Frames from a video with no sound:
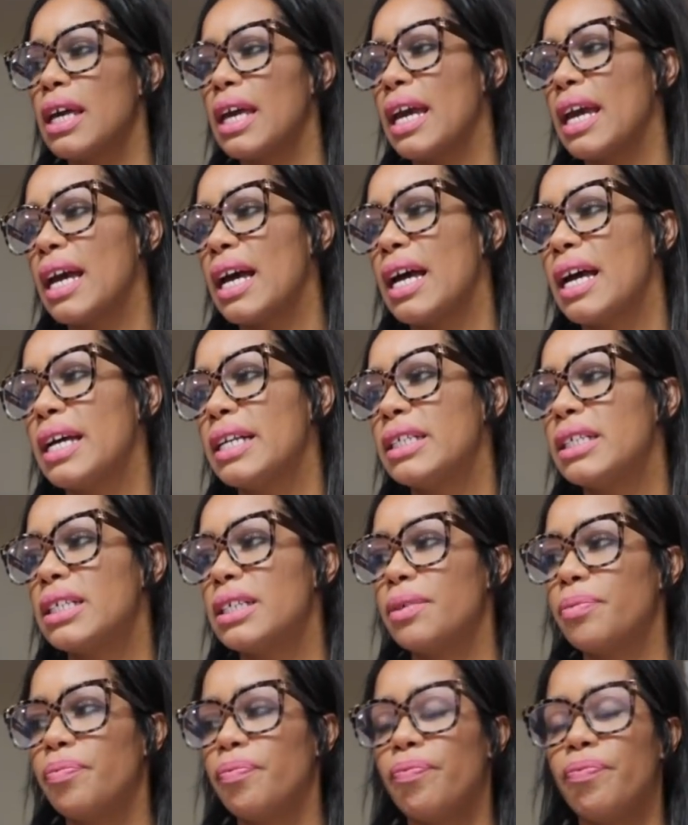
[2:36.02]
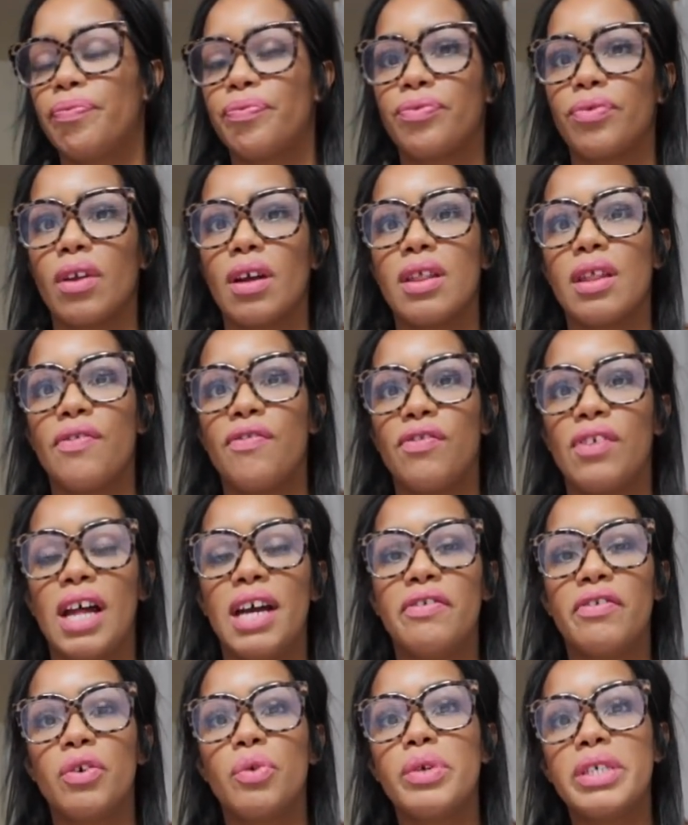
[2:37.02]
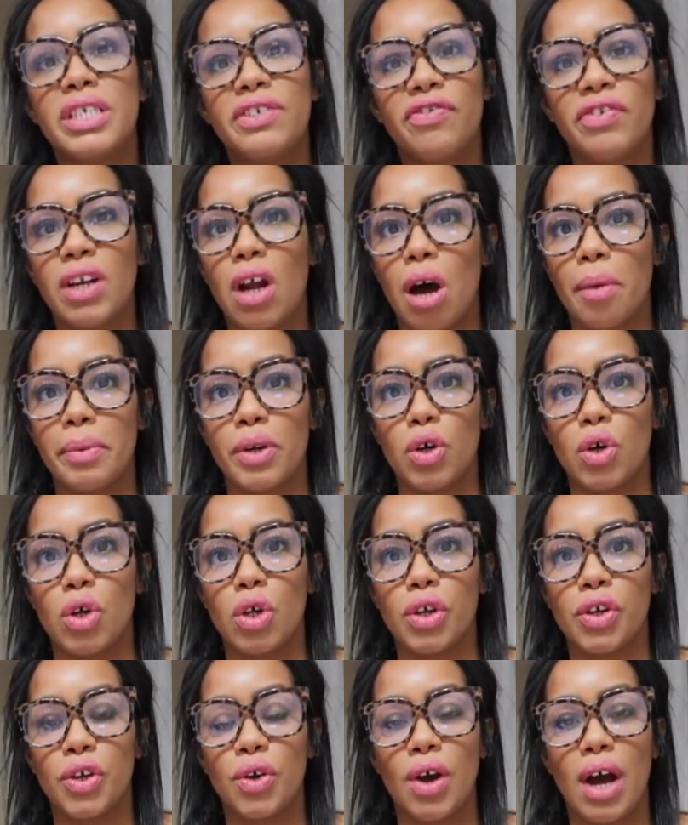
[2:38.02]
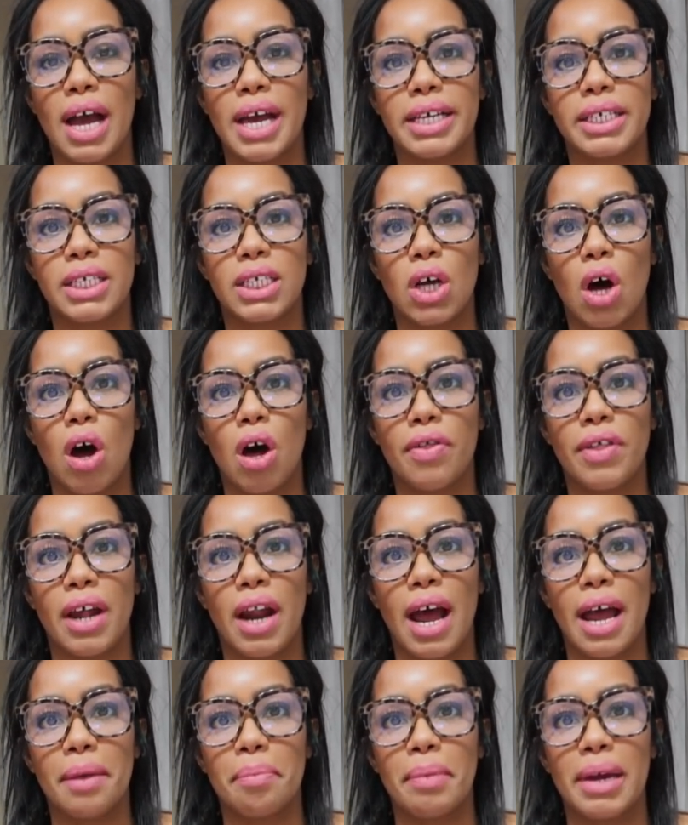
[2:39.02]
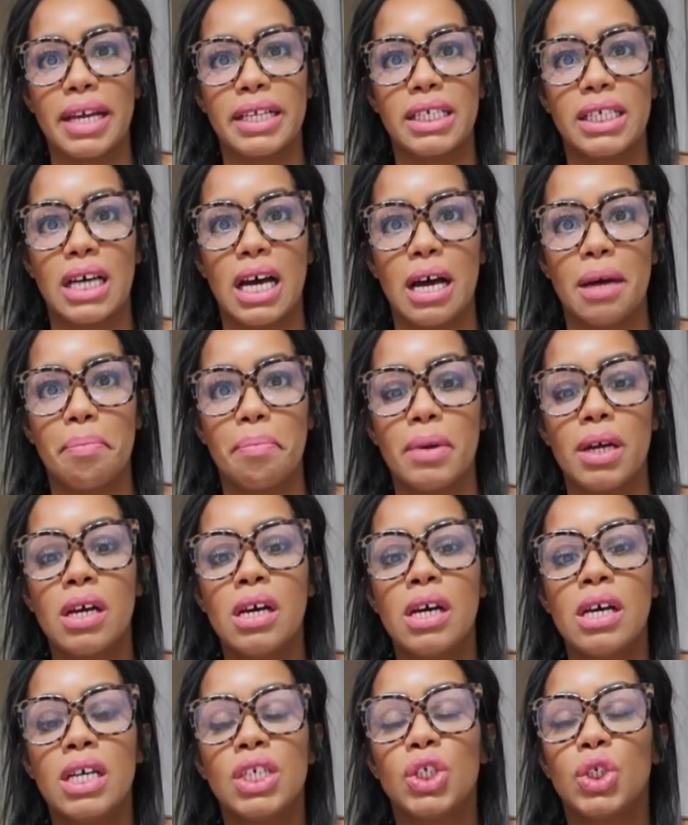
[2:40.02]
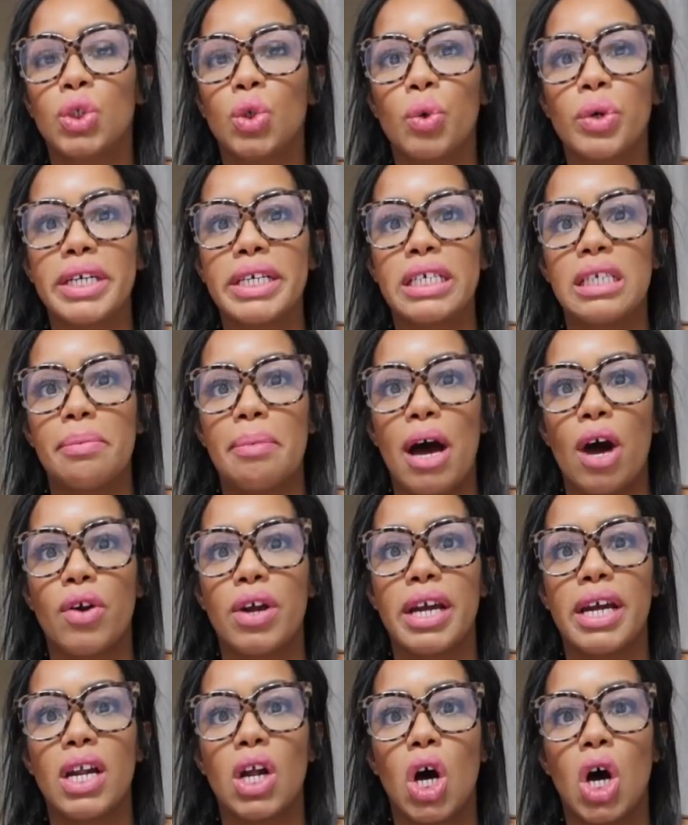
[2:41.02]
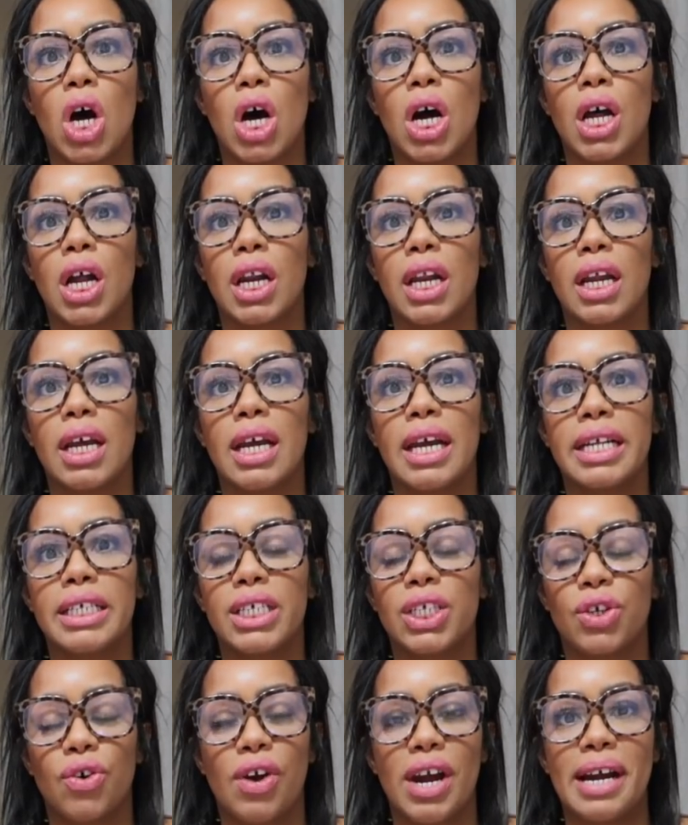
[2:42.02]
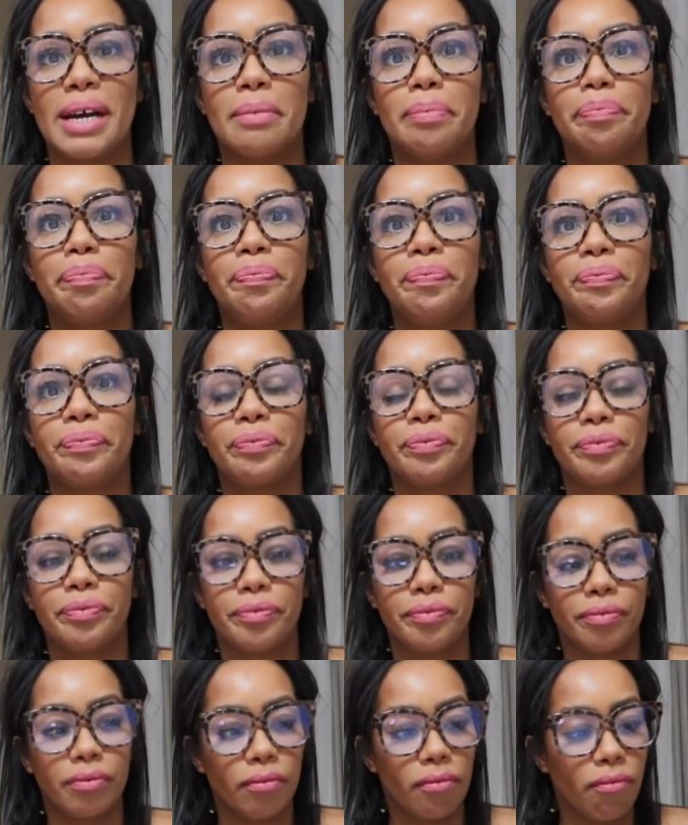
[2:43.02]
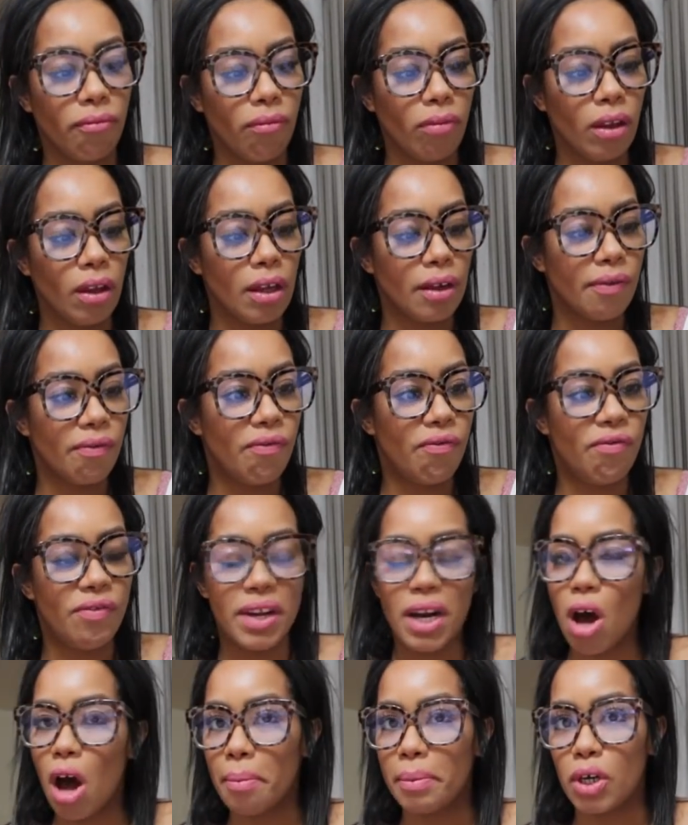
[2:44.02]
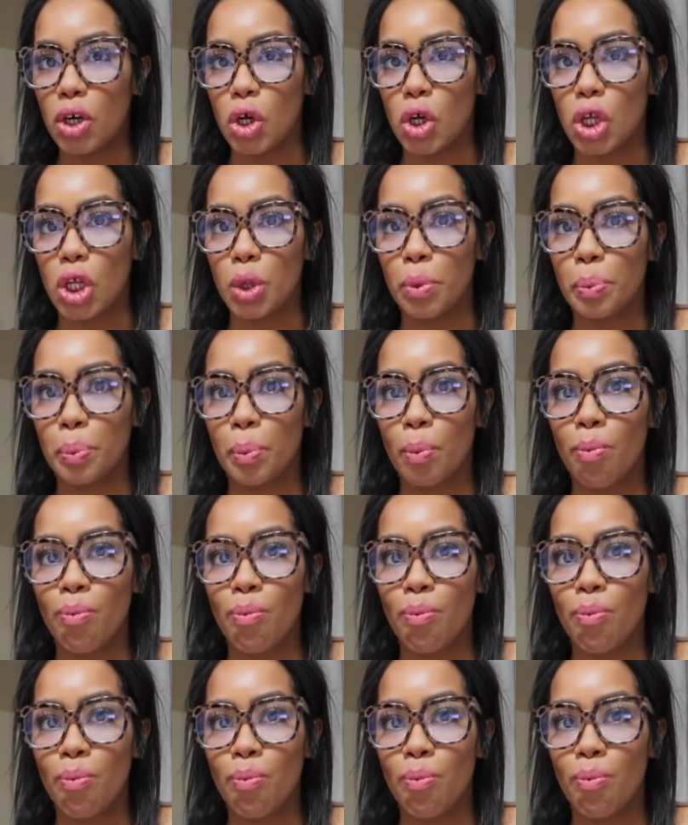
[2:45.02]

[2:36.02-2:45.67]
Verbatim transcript: and the flavor was phenomenal. You guys saw that I made some stories about it on Instagram. Phenomenal.